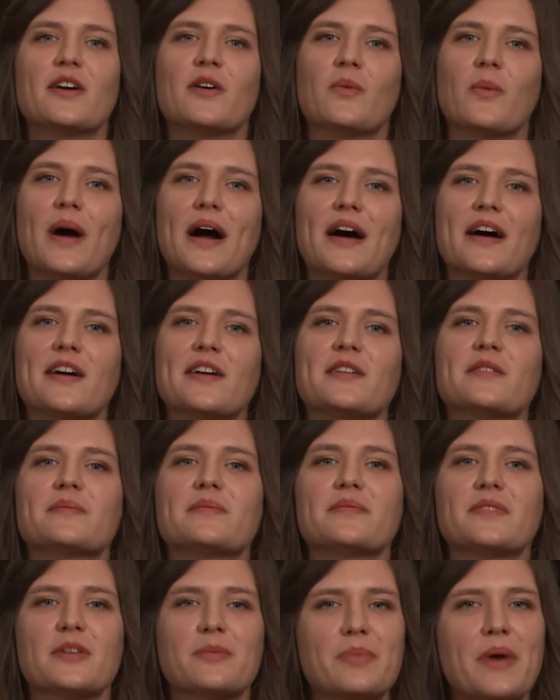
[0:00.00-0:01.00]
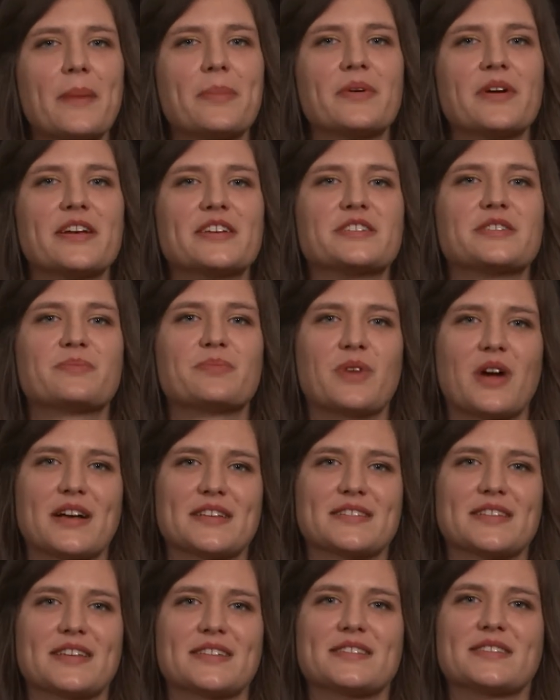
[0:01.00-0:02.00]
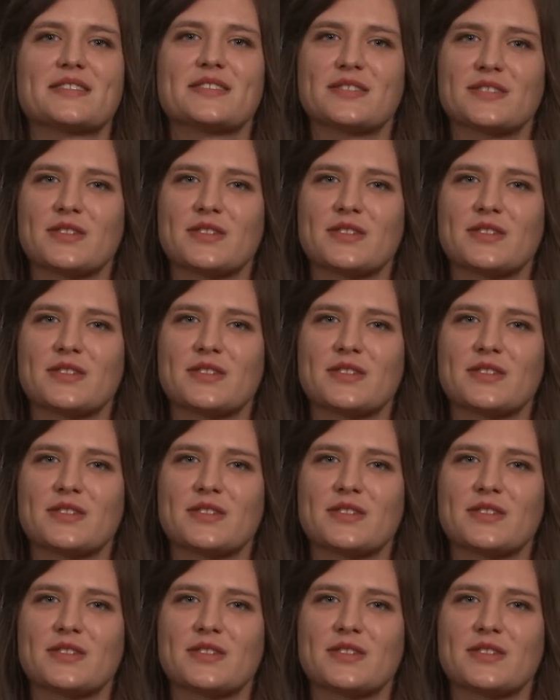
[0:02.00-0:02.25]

Well, the preparation process